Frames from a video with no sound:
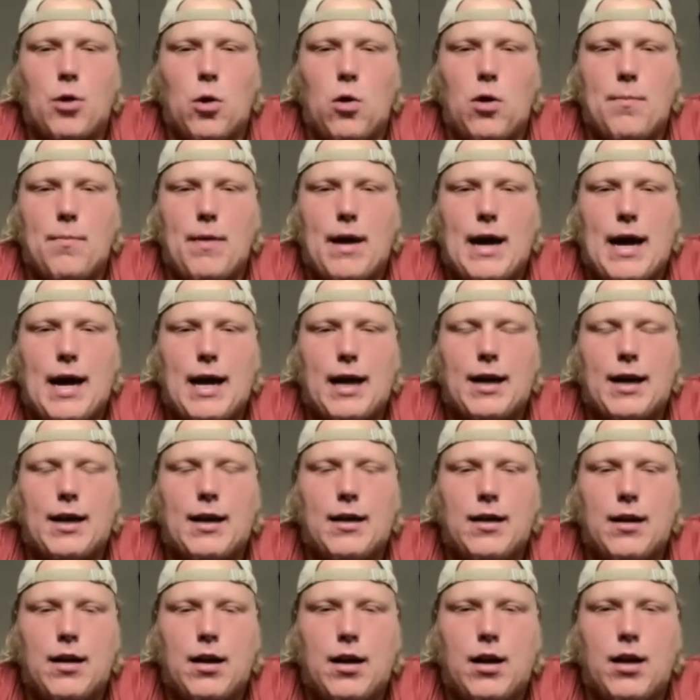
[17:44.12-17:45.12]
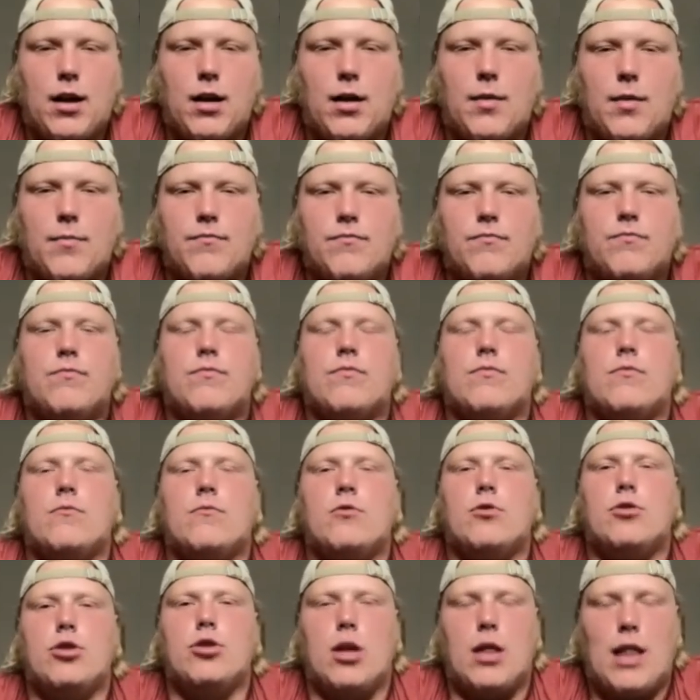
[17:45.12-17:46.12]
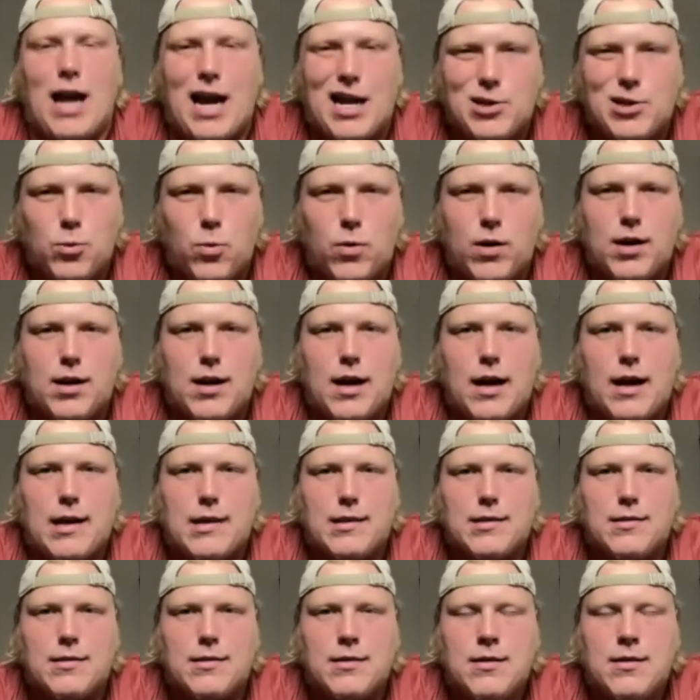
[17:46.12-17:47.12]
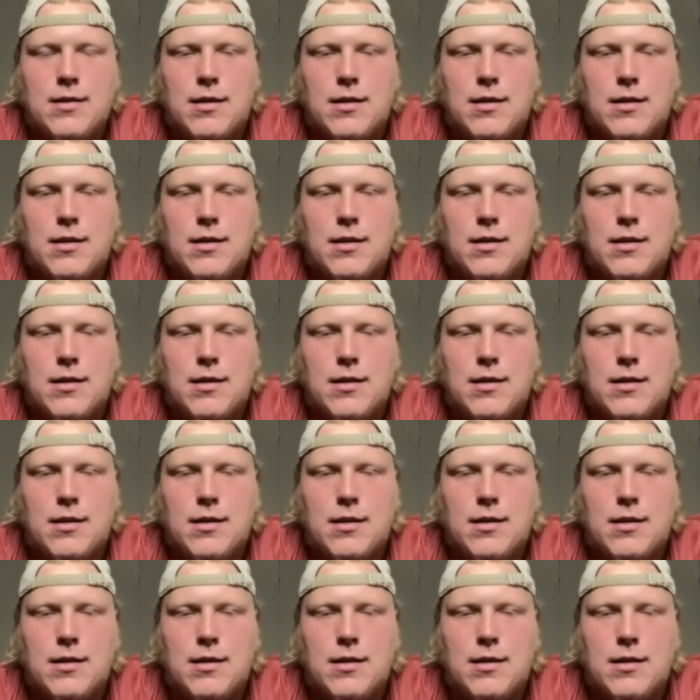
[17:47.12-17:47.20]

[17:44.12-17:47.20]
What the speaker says: going back July 29th.